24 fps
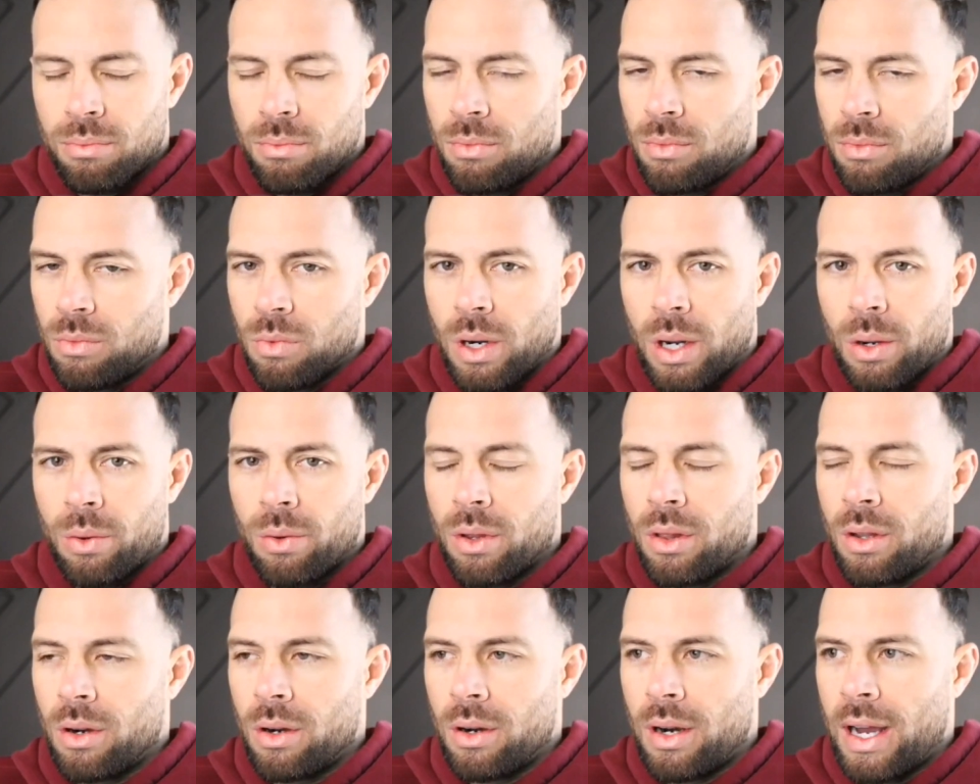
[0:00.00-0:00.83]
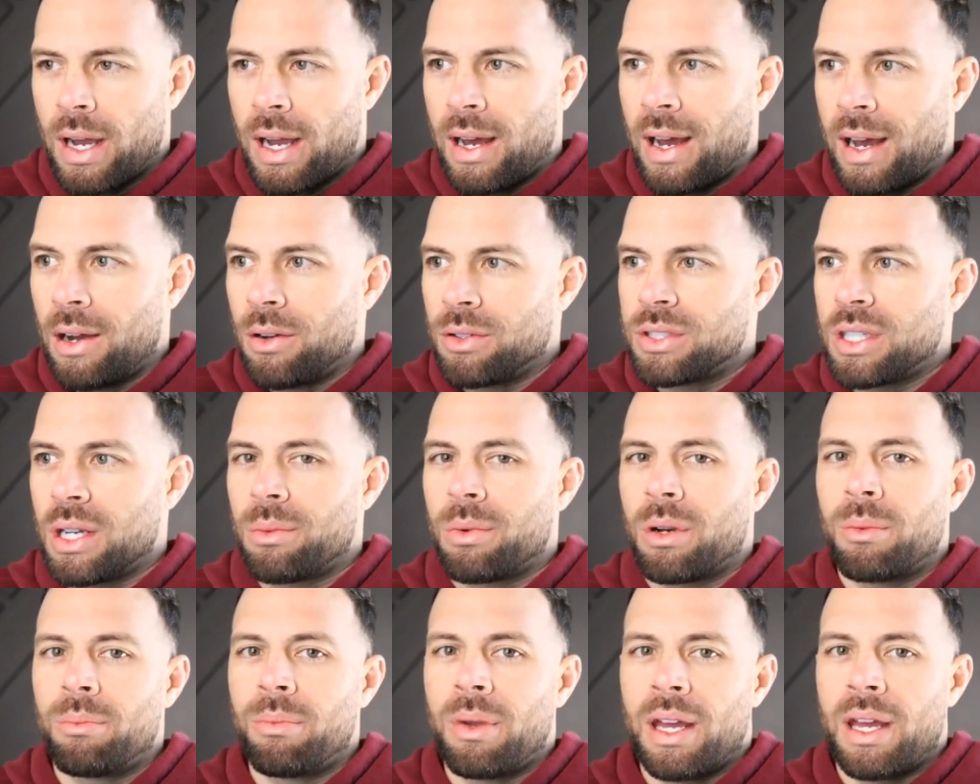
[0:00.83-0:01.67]
right where they're at. I was
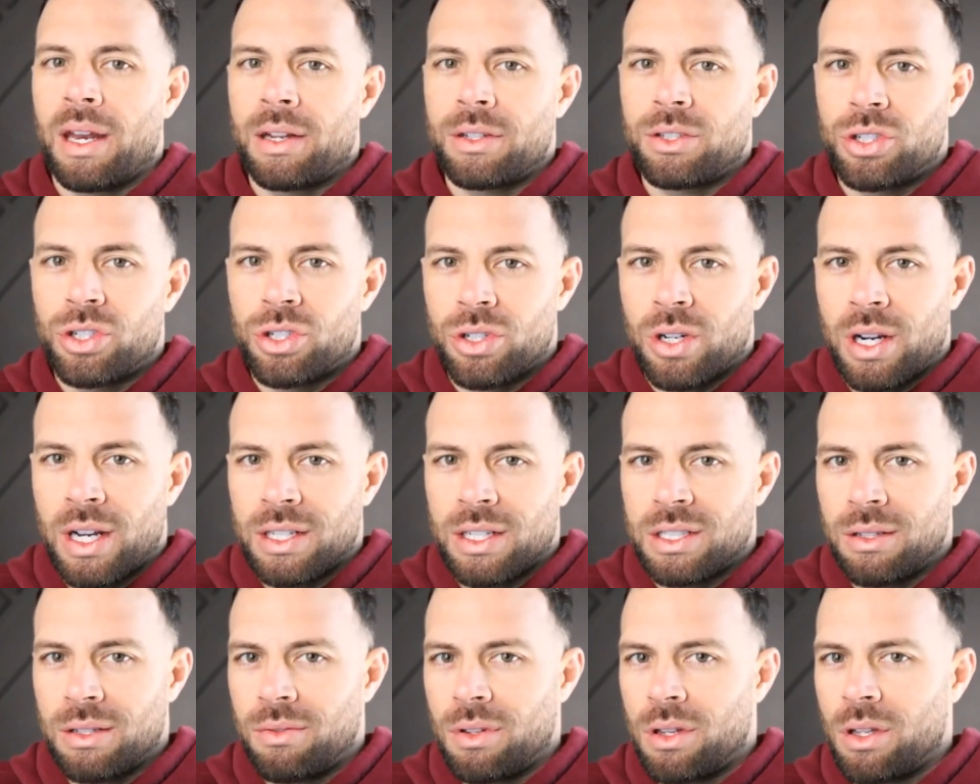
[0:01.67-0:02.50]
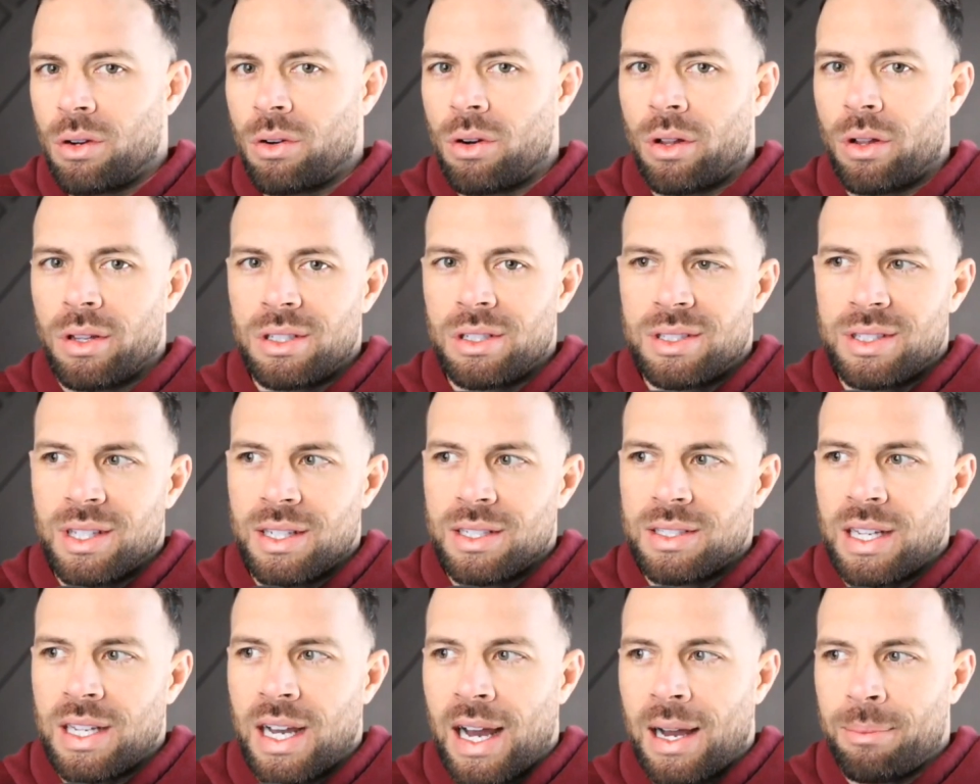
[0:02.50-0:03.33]
able to manage stress even though all these
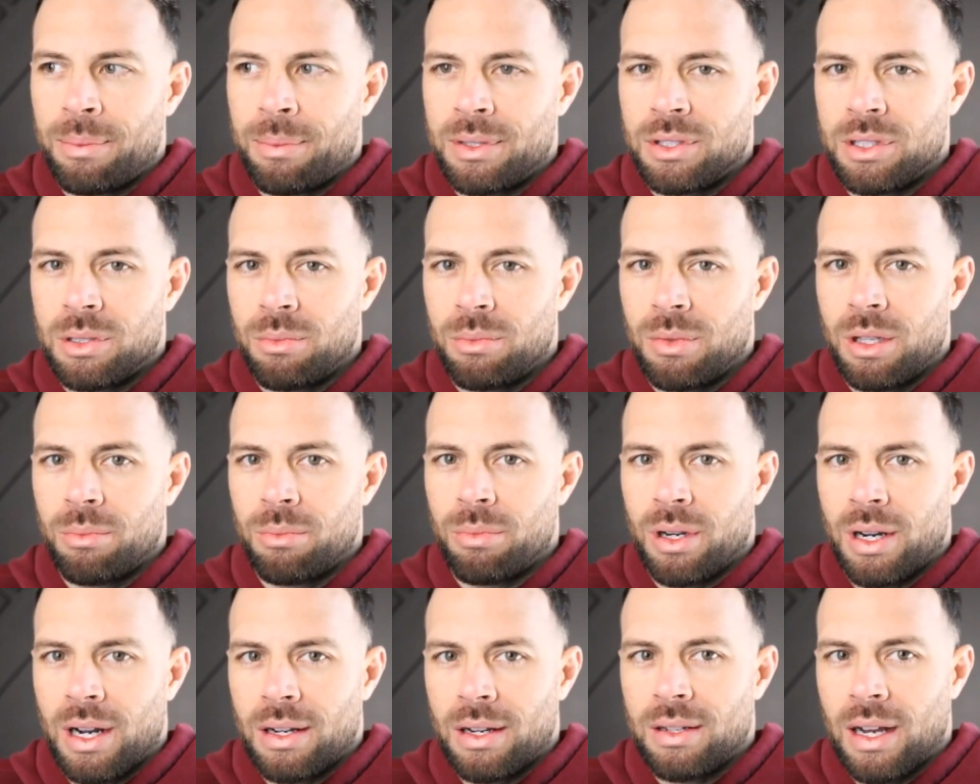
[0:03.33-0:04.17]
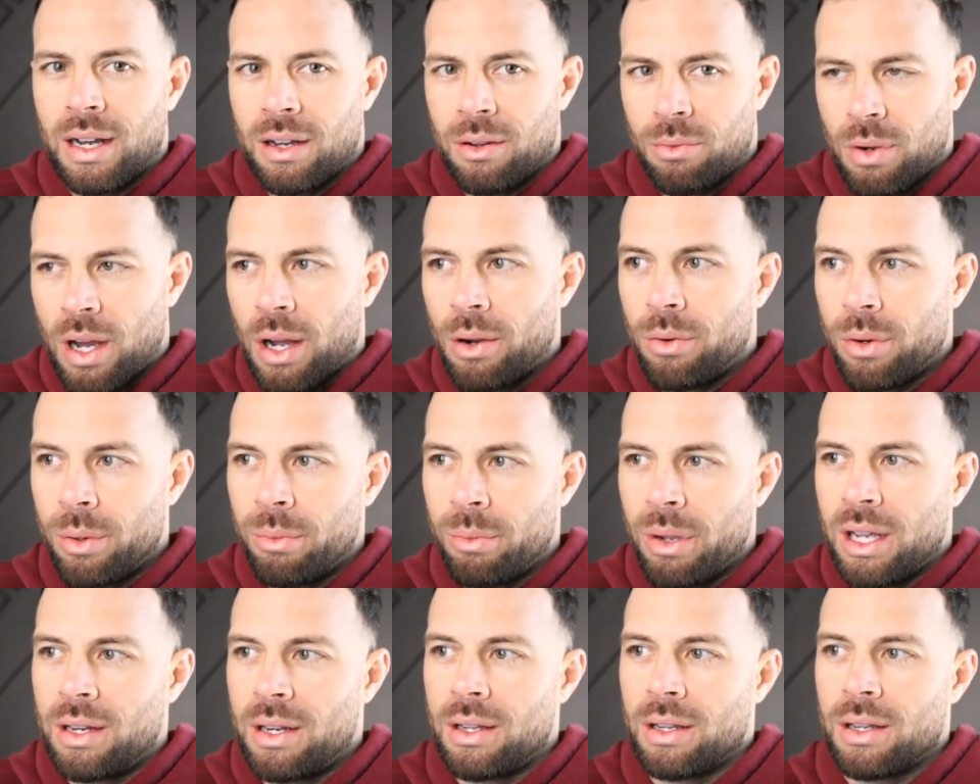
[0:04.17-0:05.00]
things happened to me, but I
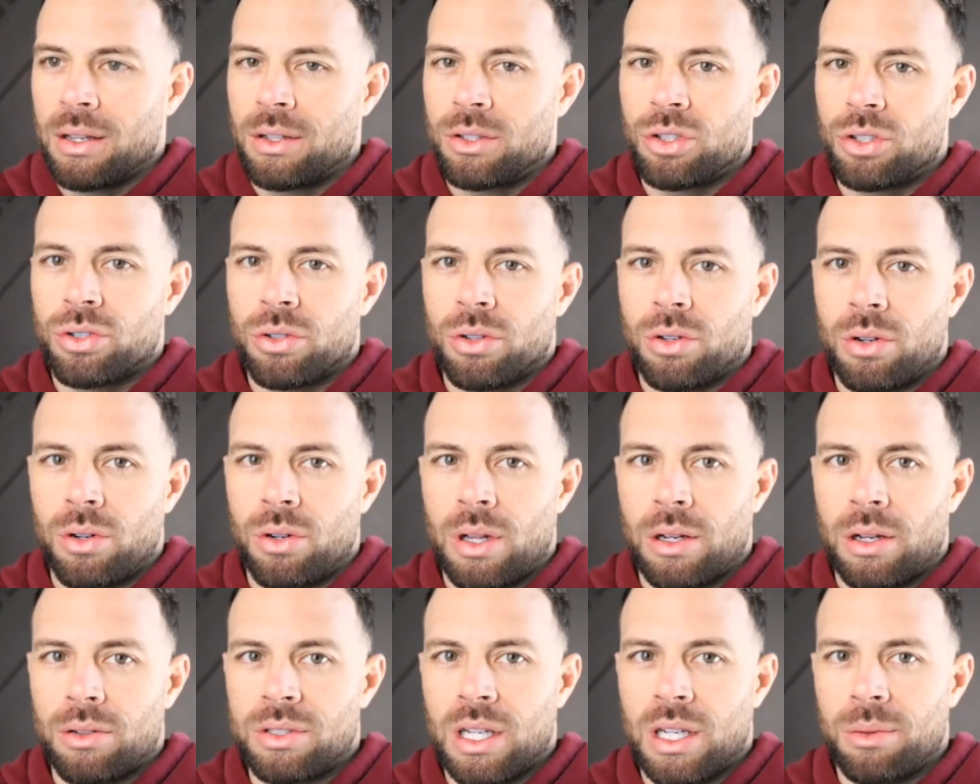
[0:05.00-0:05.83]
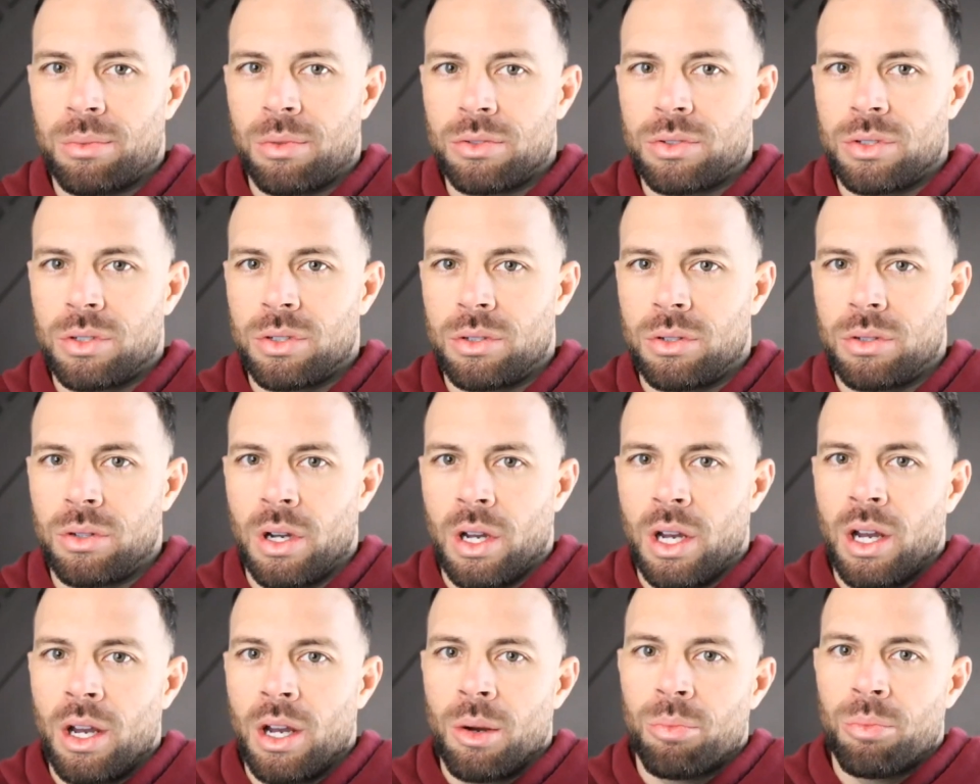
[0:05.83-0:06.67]
remained in control. I was able to
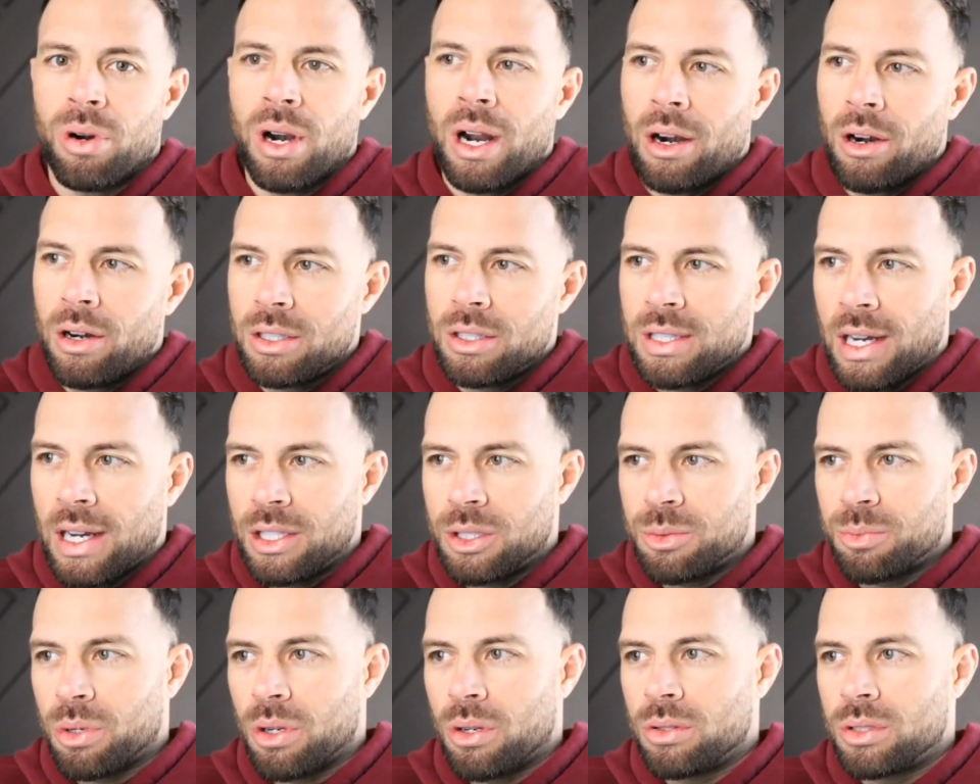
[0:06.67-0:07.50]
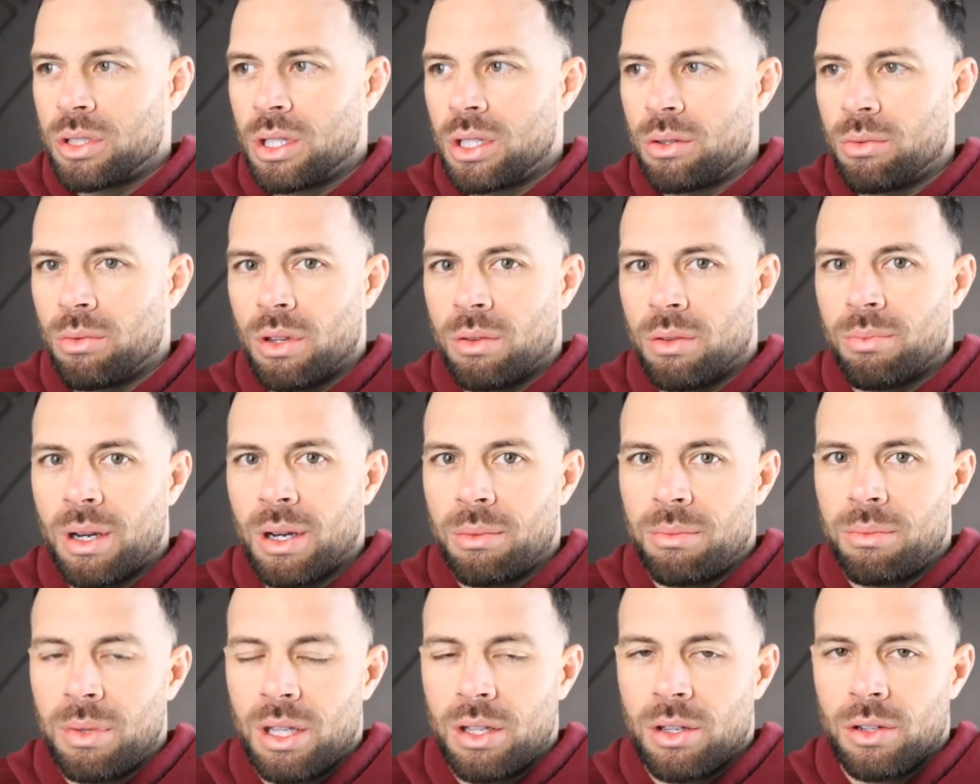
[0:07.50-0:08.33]
prioritize protein with my
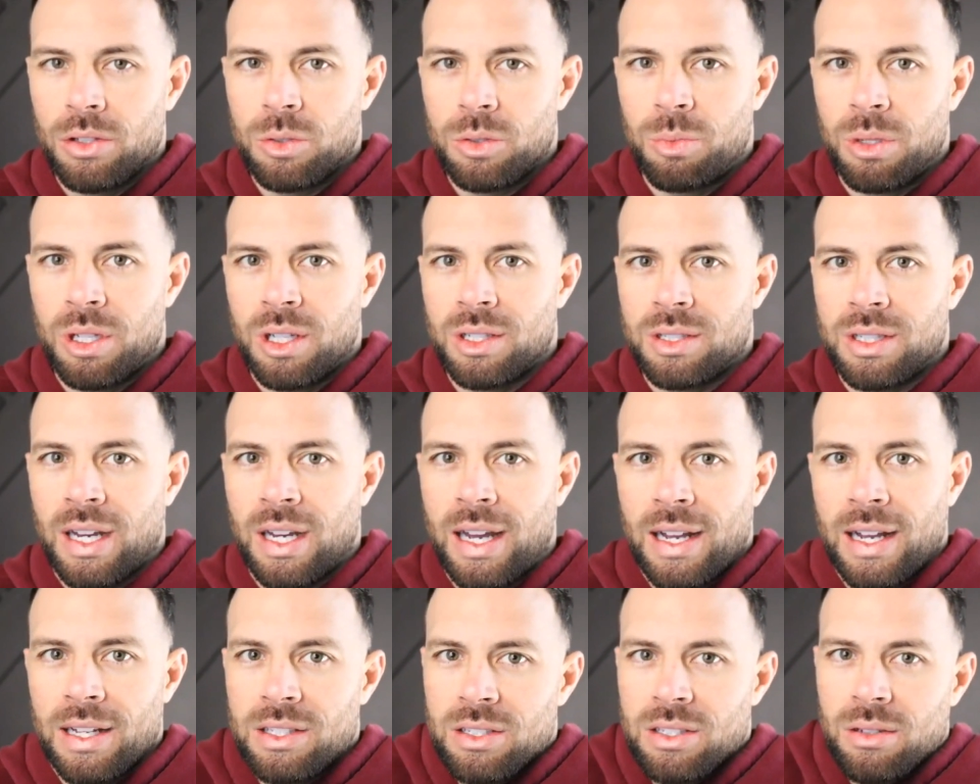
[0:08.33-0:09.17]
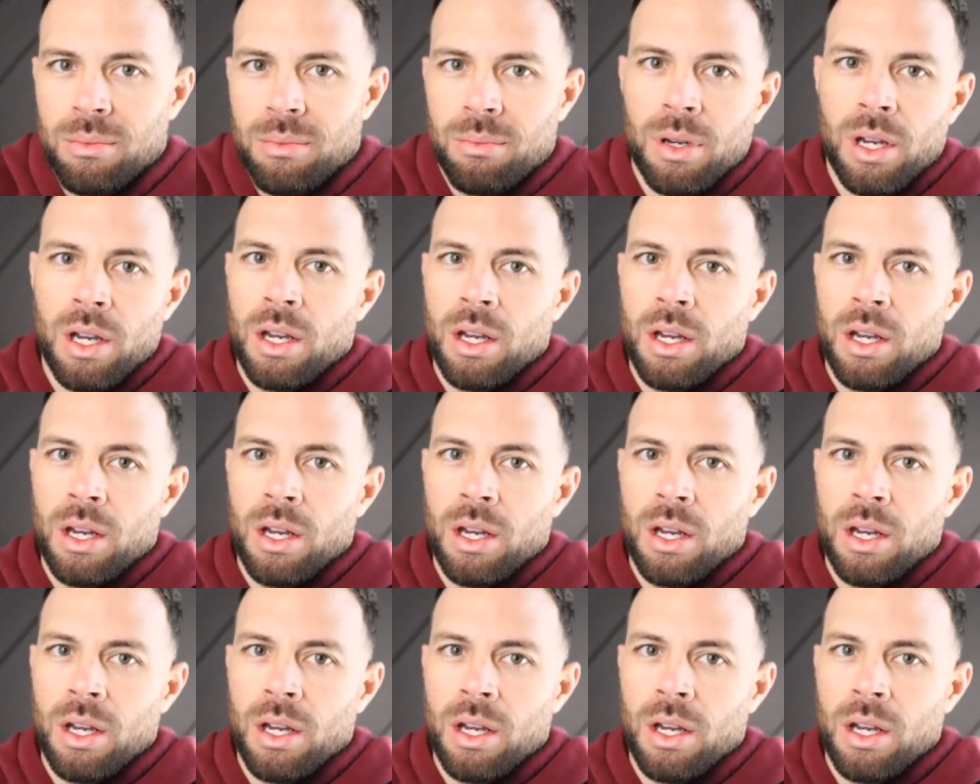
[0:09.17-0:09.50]
meals because I had some